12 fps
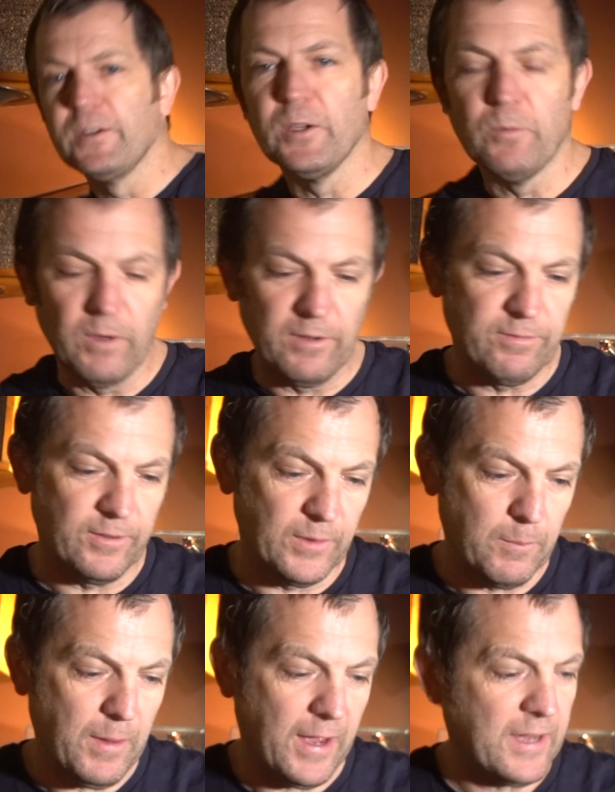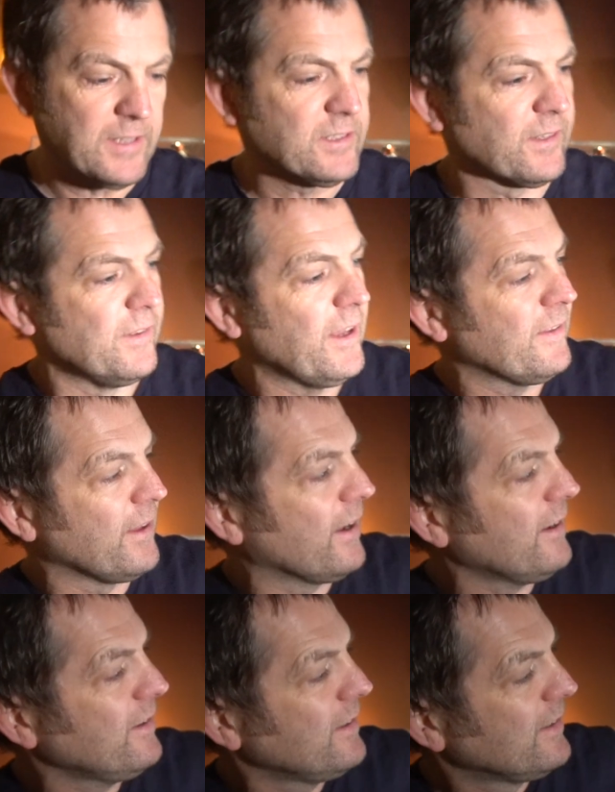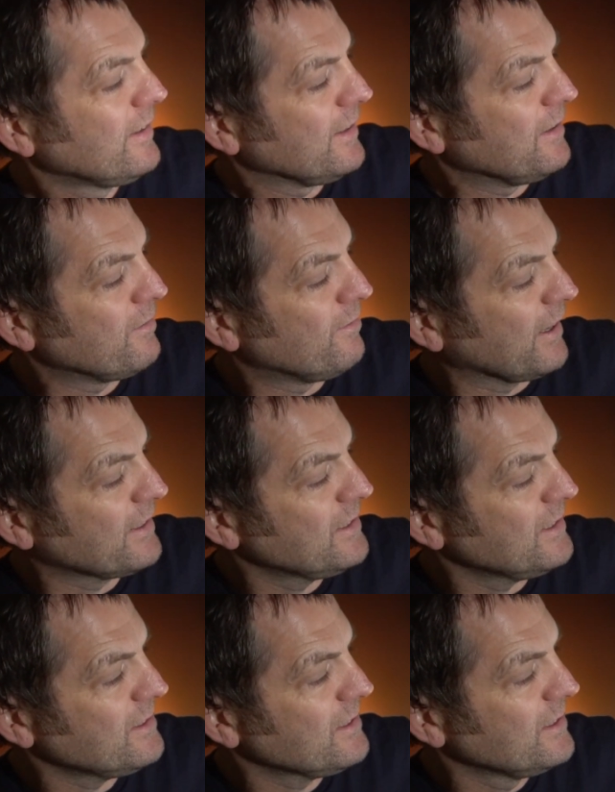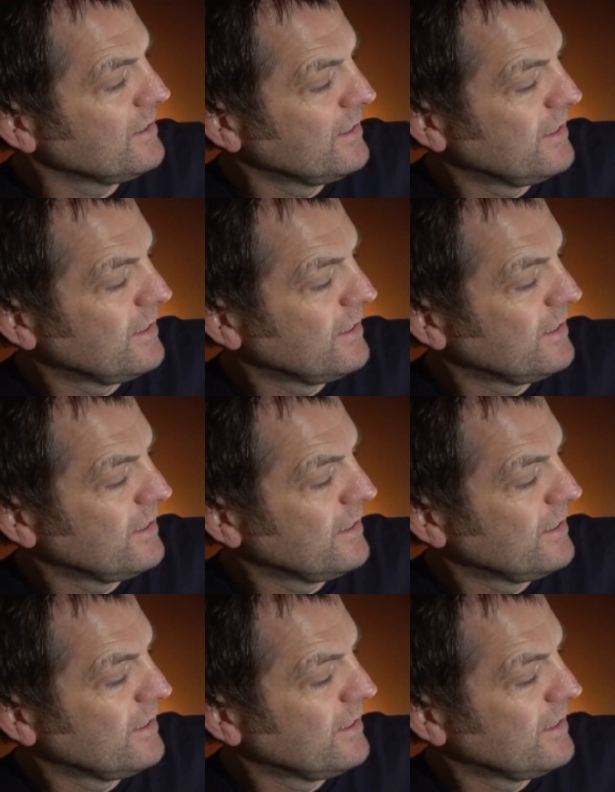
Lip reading: good one from the past. The Infect It.